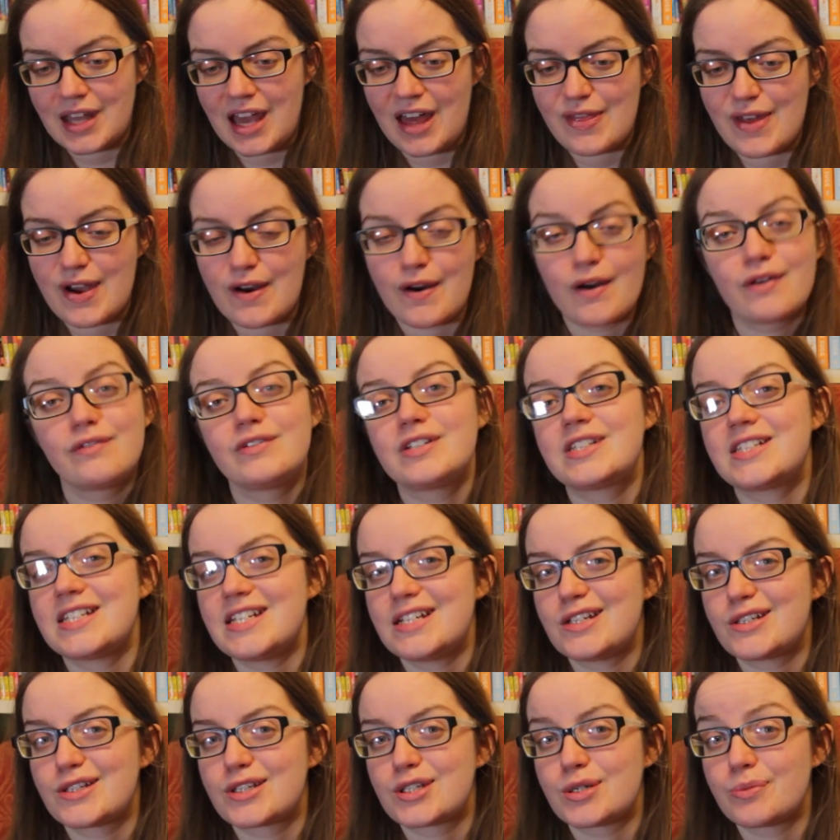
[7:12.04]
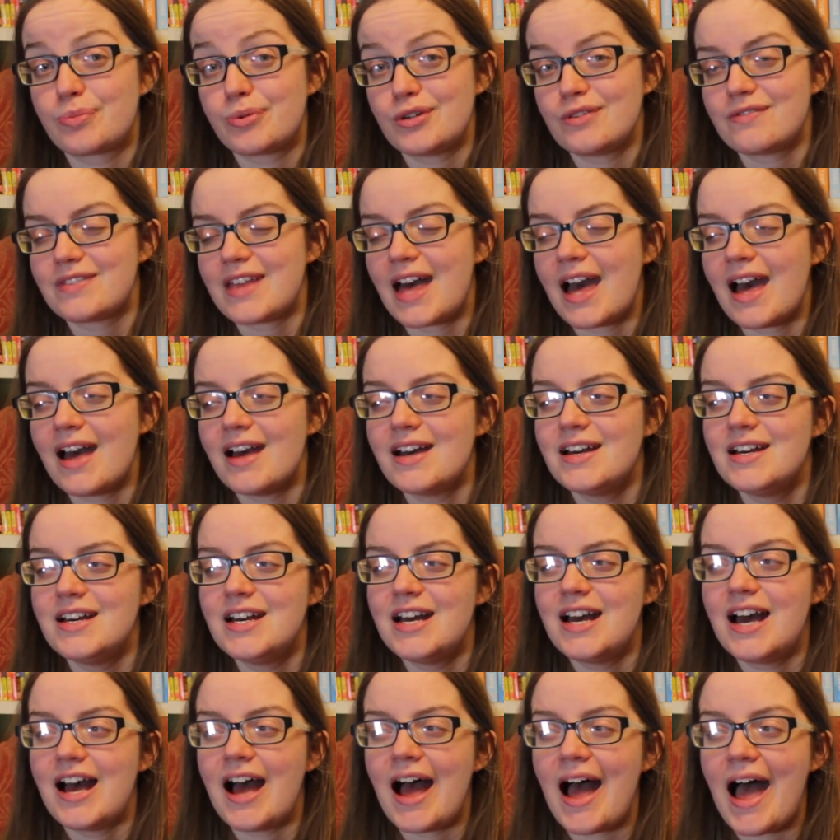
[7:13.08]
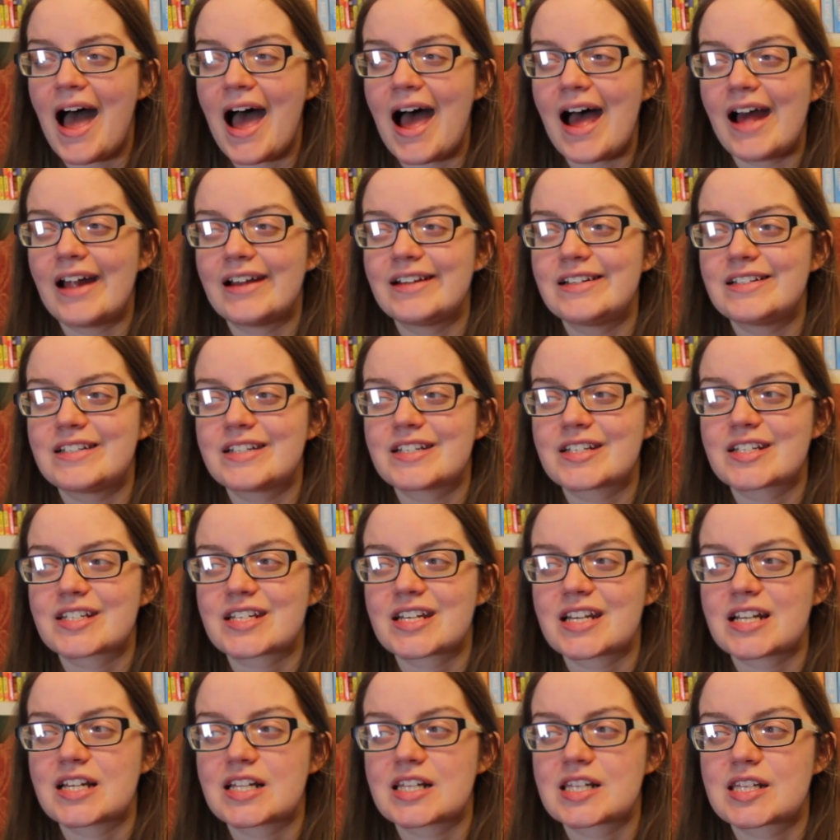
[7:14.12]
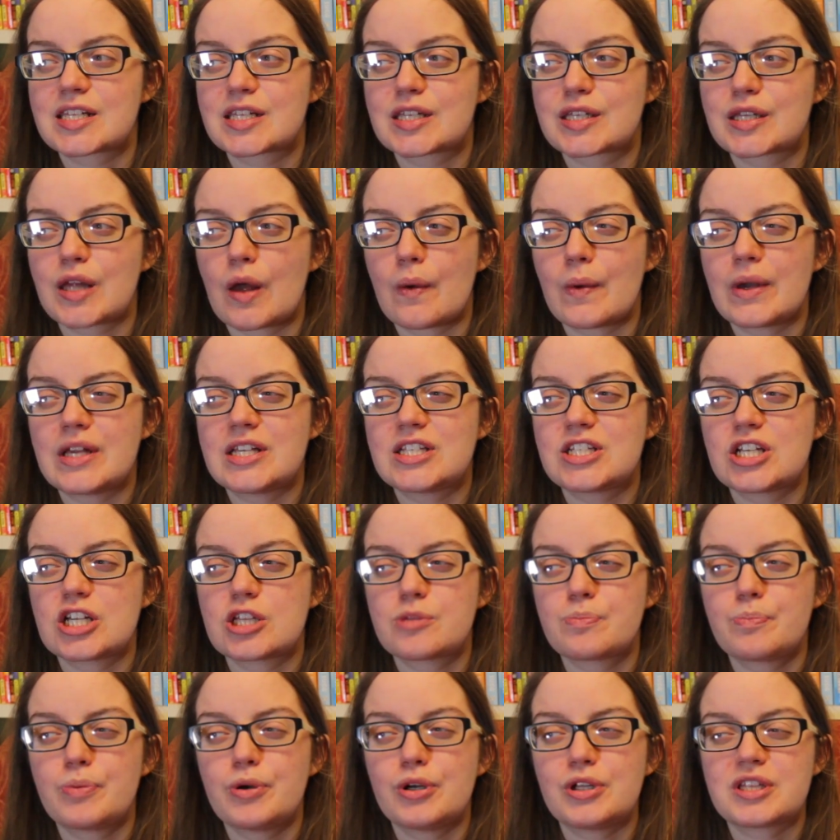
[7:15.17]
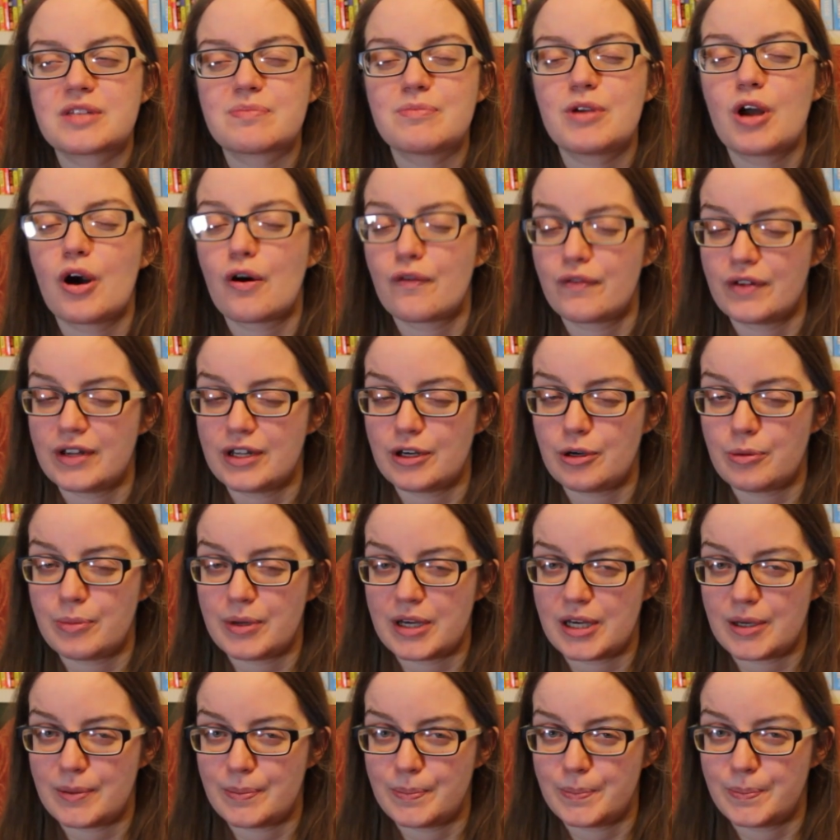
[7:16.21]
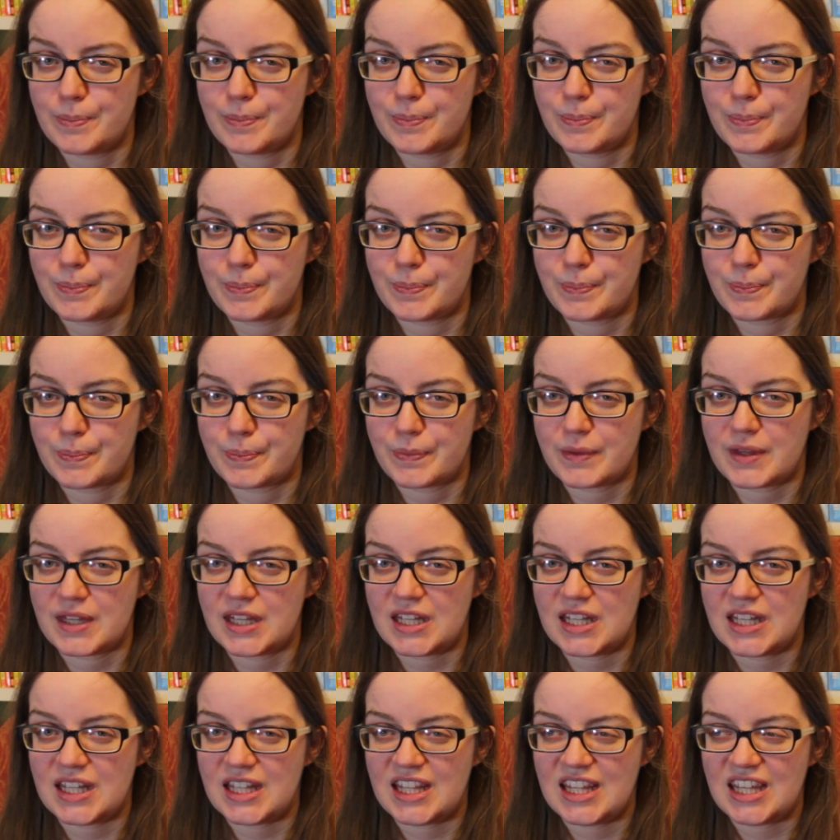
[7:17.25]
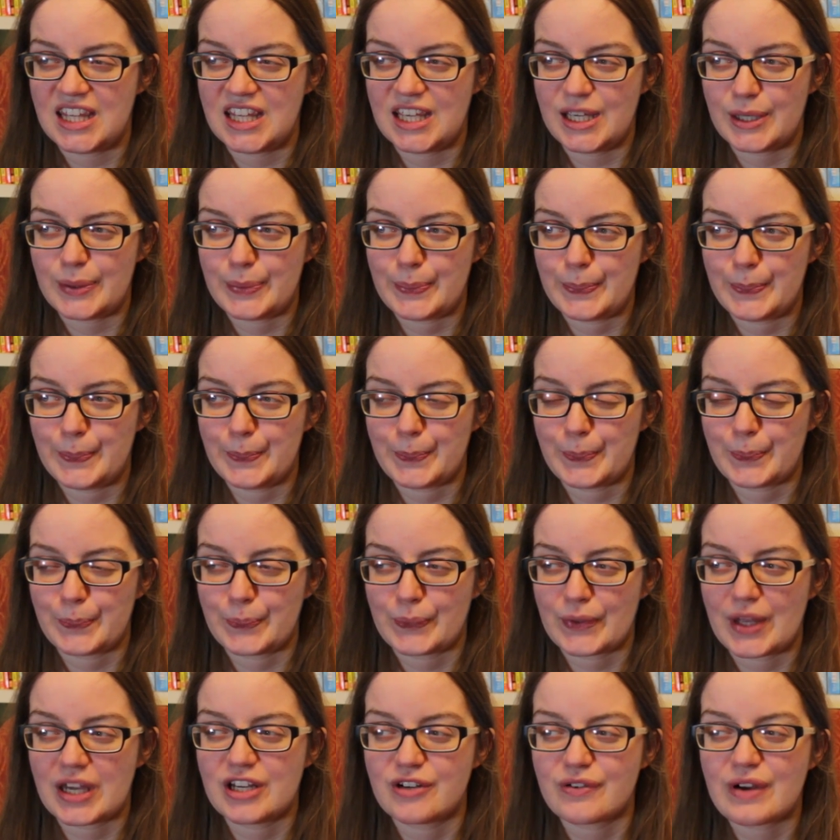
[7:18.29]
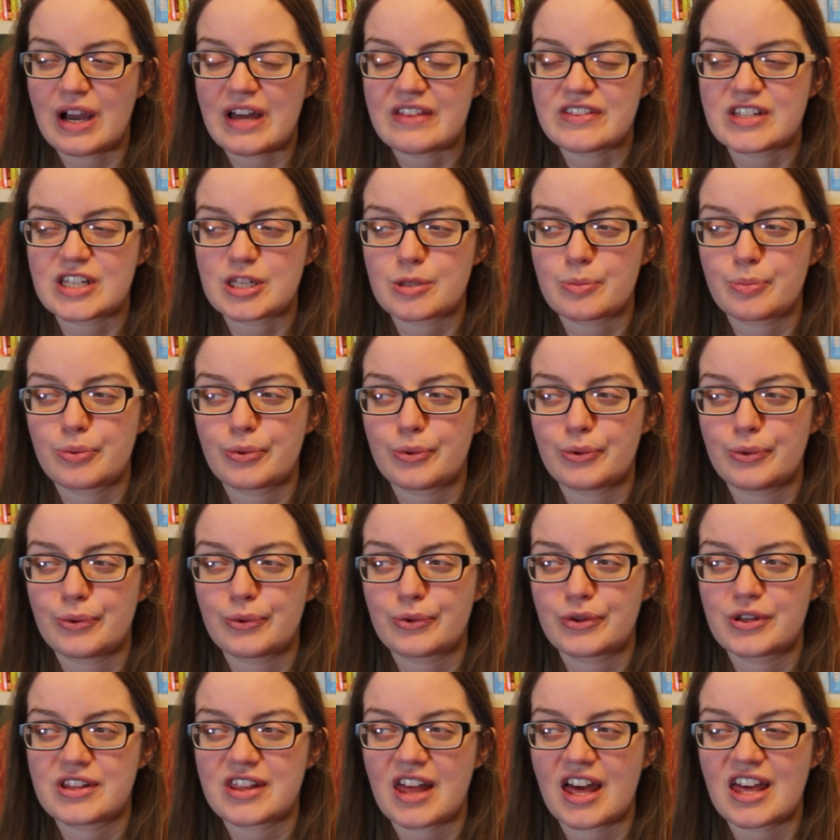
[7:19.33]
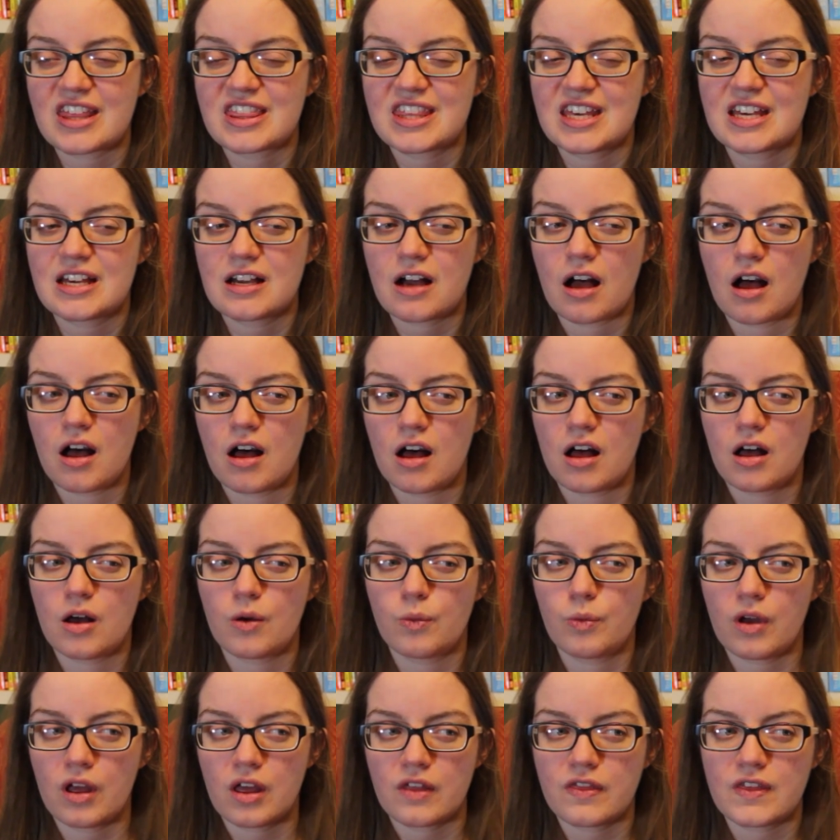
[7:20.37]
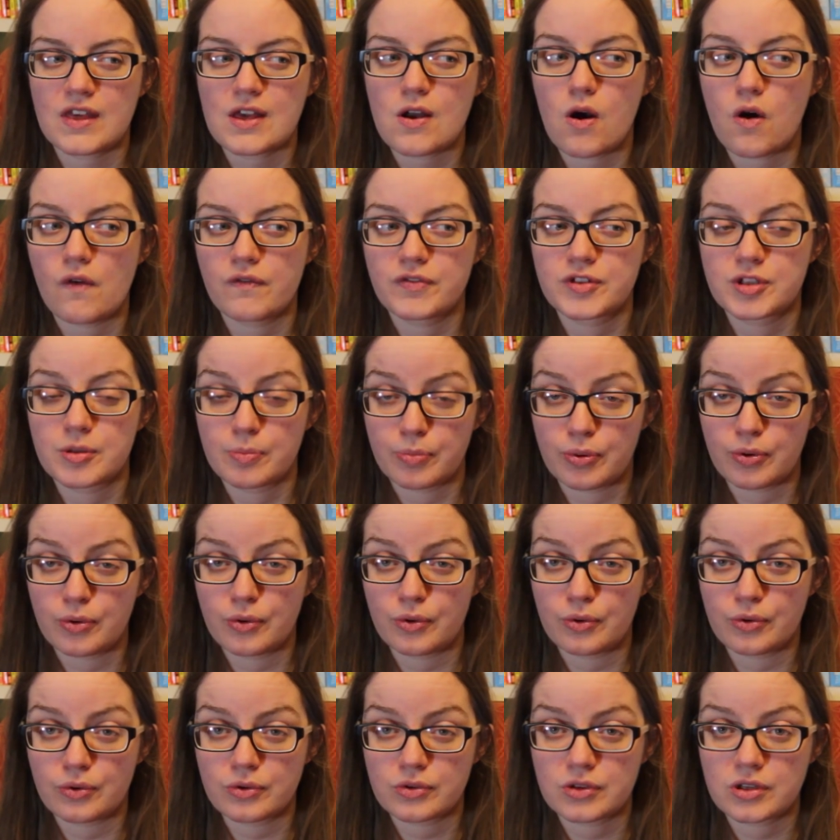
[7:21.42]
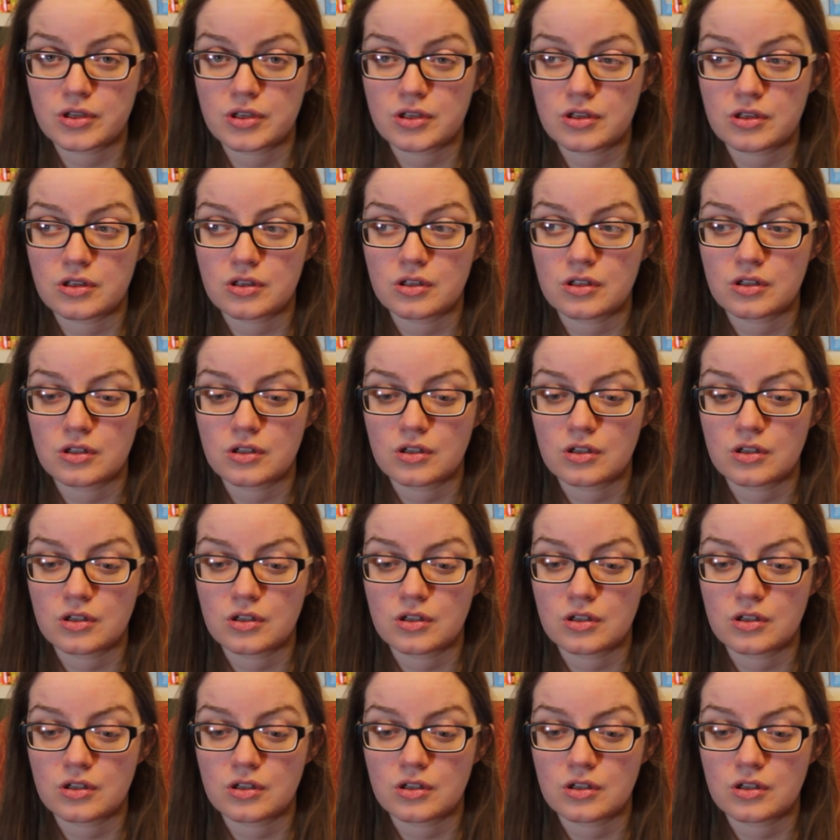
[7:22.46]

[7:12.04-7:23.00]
there are receipts to prove that. And so it just puts me off a little bit. Yeah. I'd rather support authors that I think are worthy of support